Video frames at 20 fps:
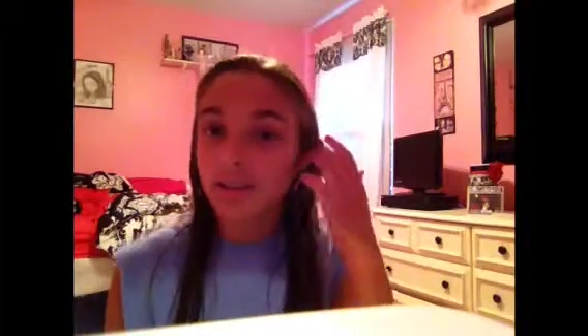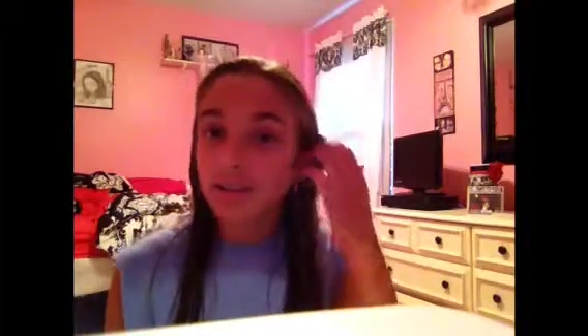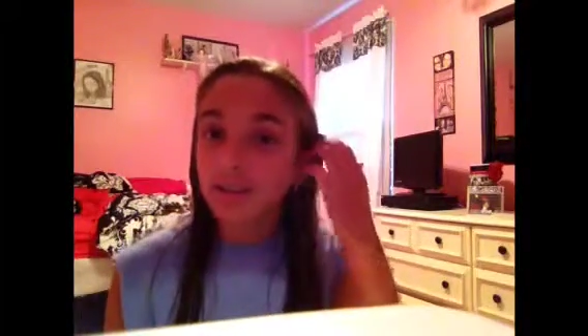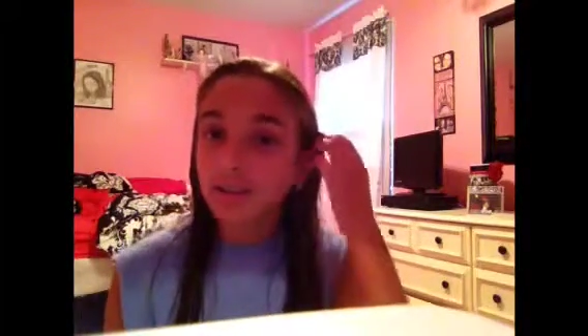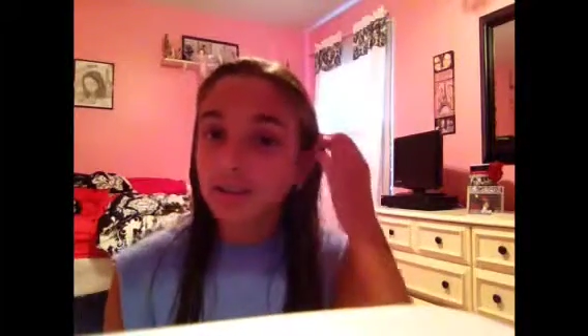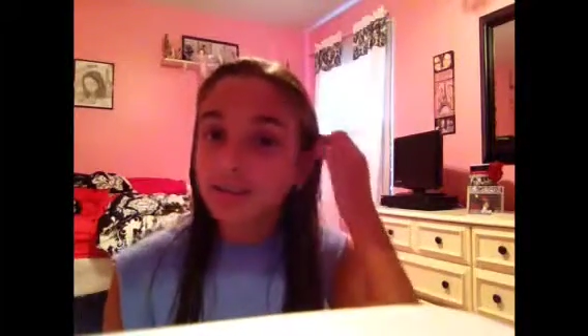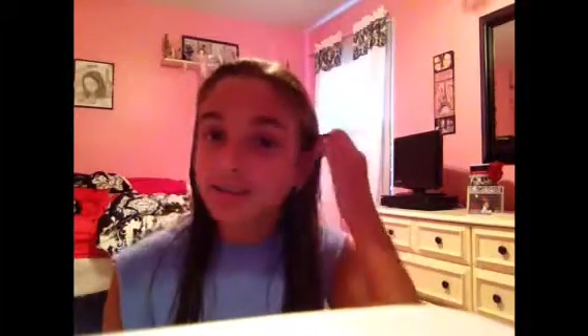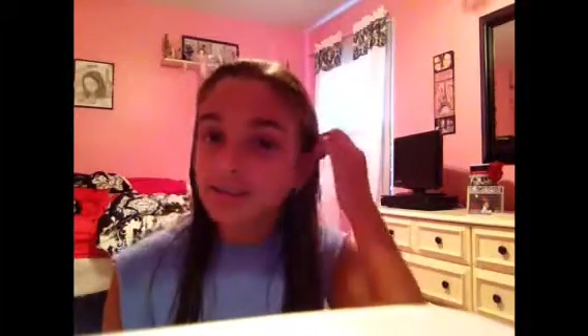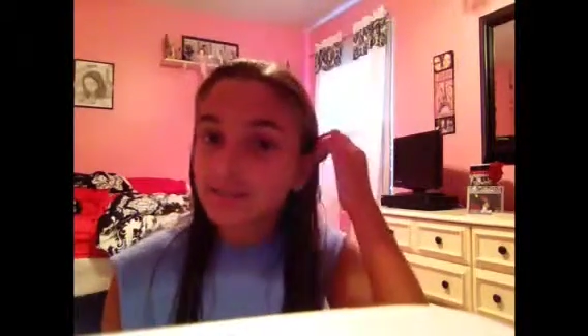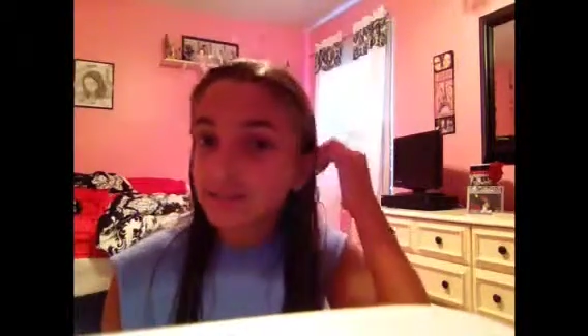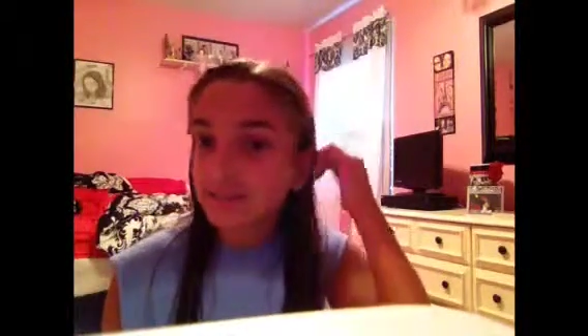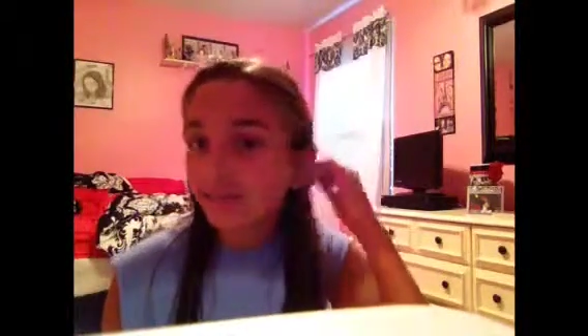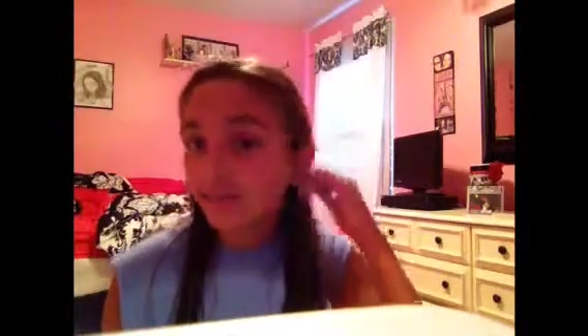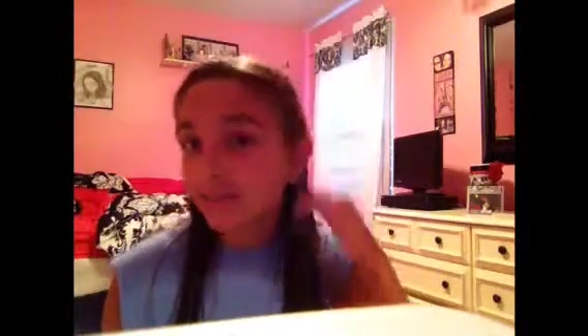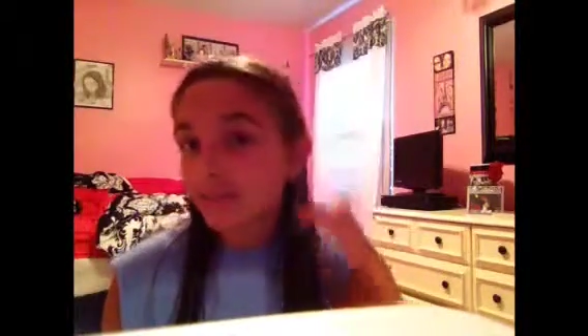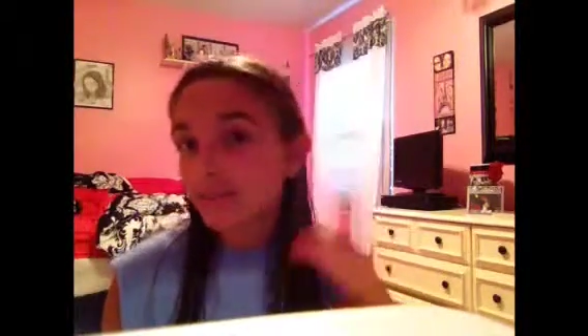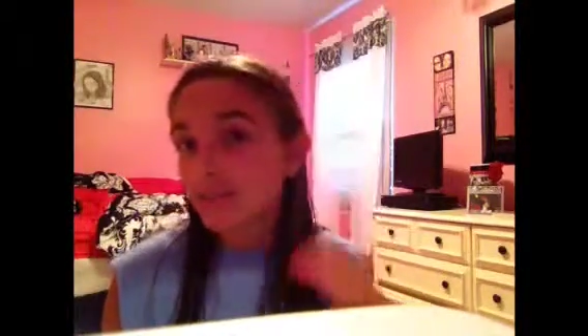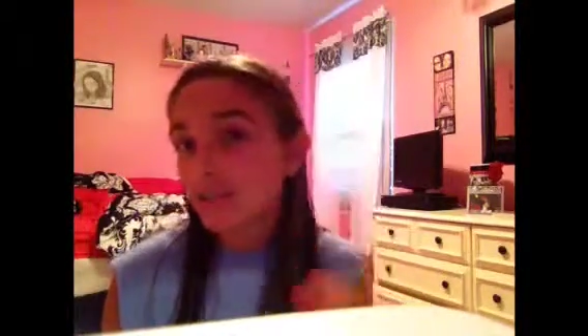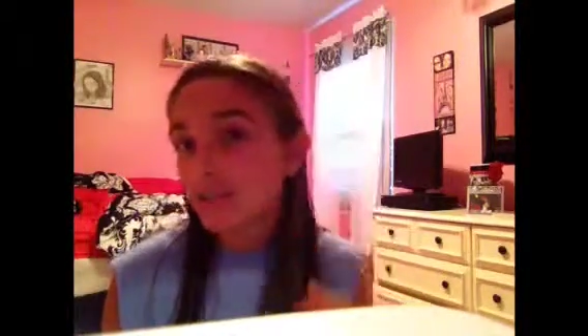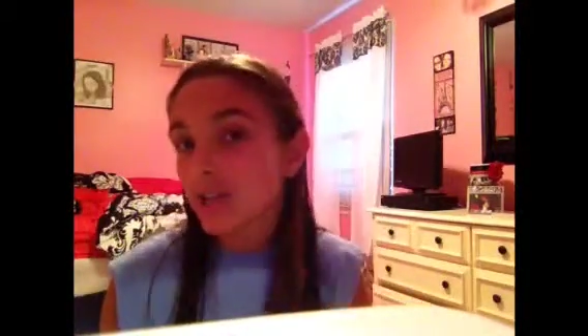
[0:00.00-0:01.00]
Unless I have,
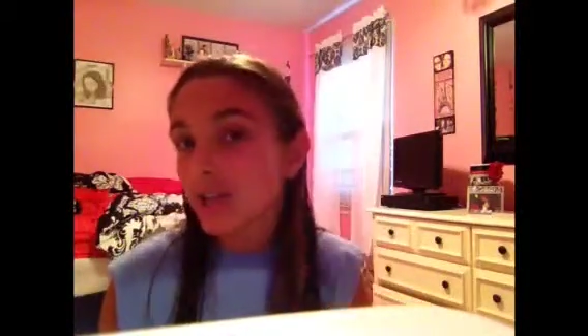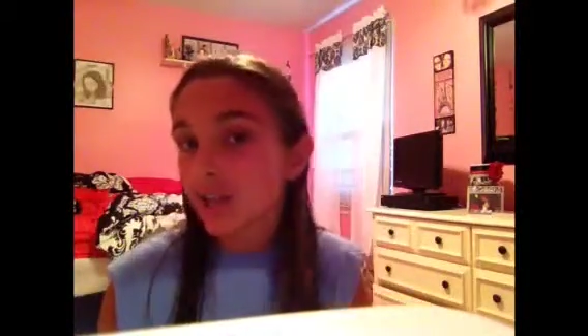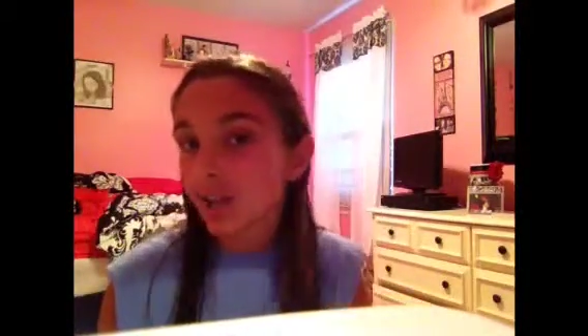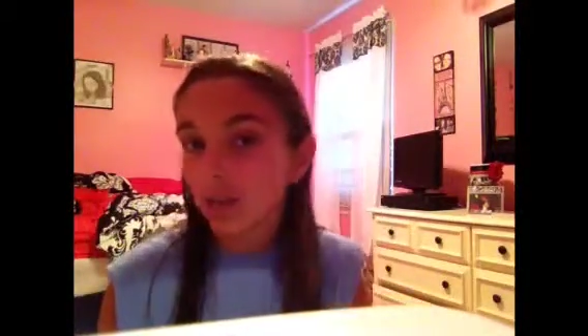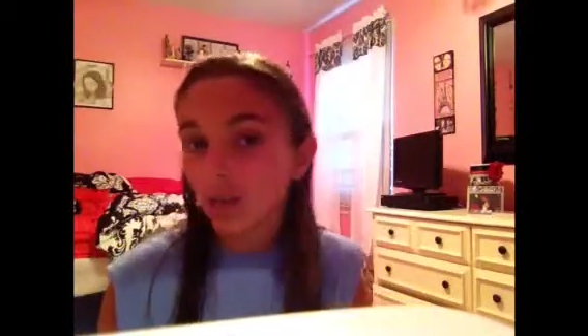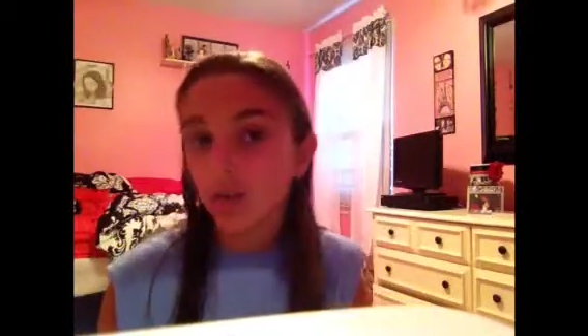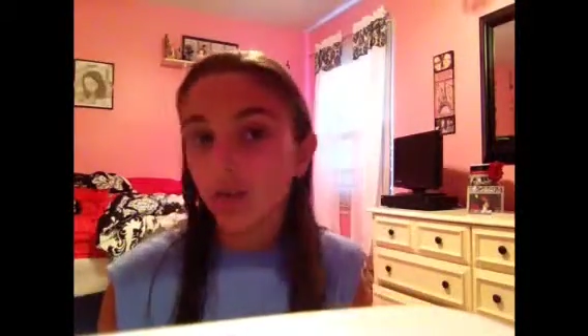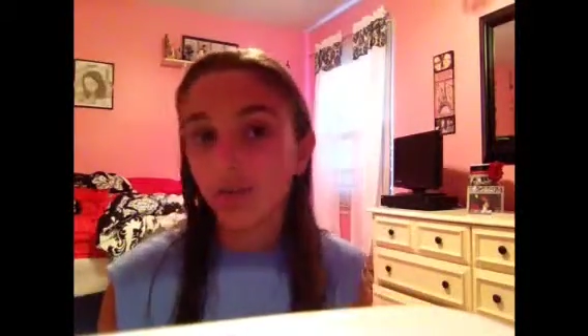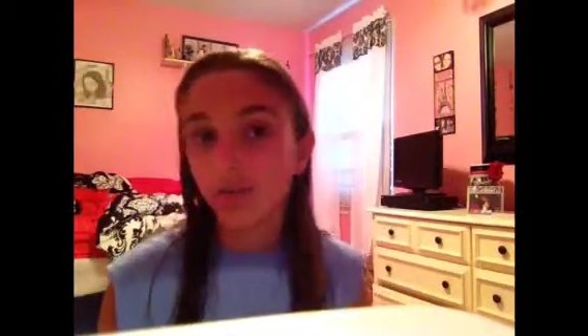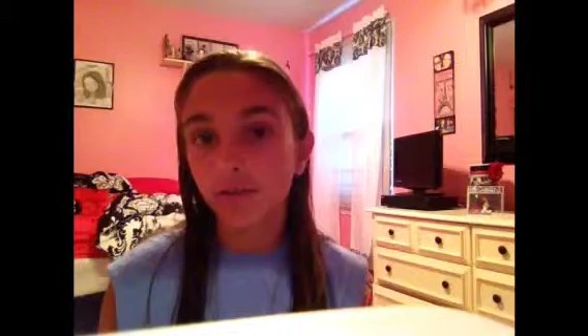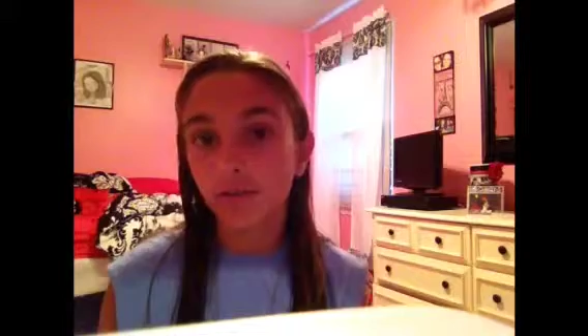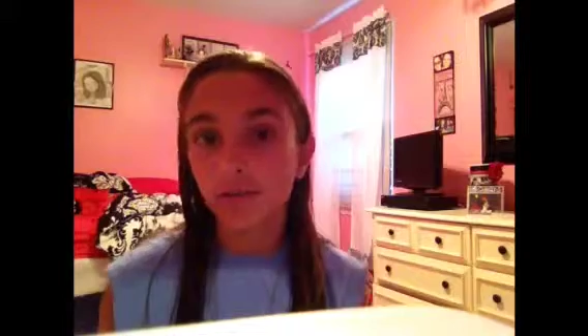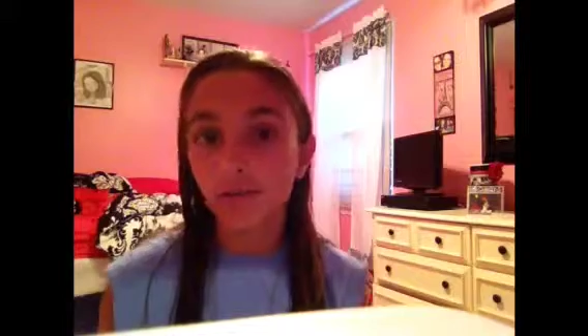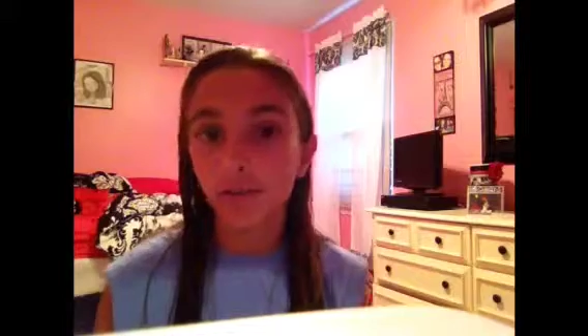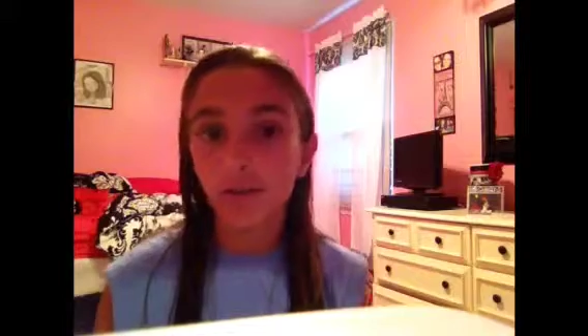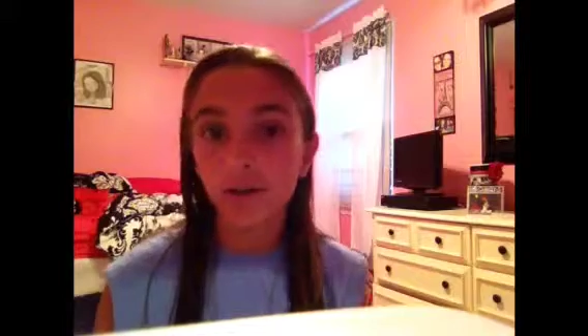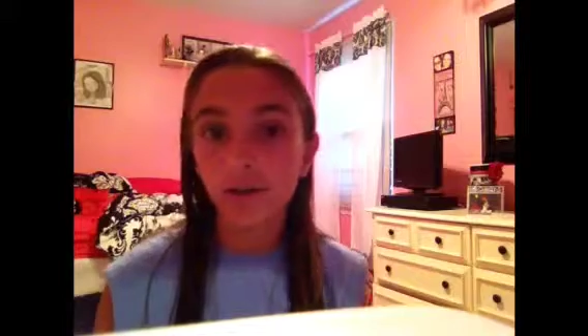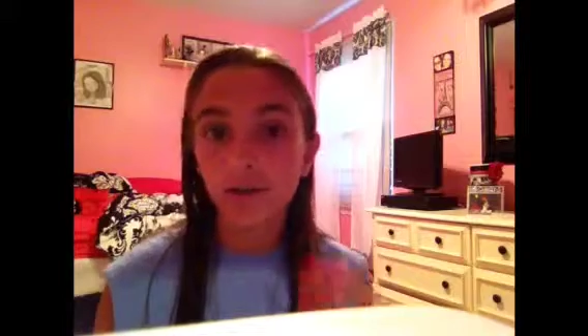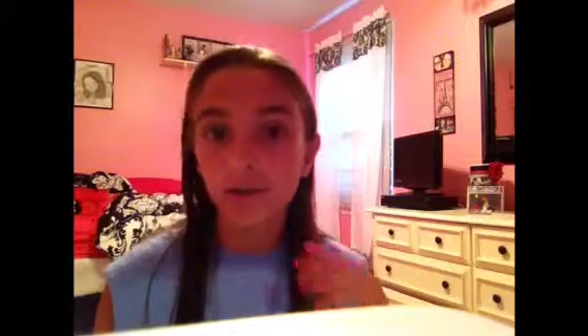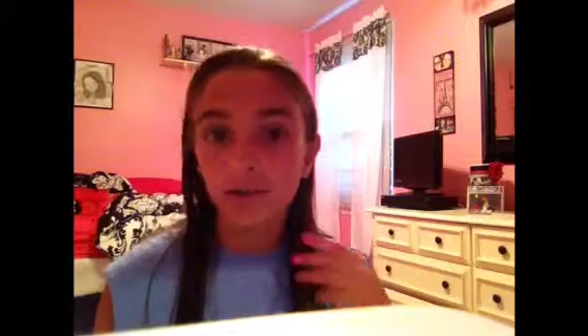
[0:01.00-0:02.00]
like, soccer or a
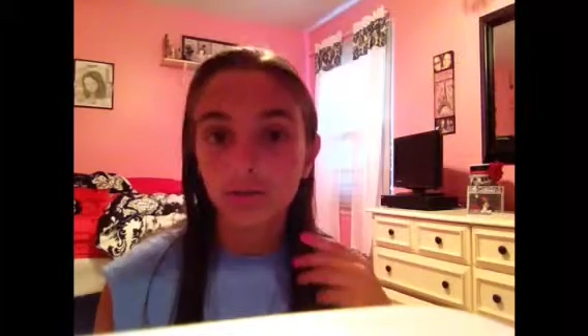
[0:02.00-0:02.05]
party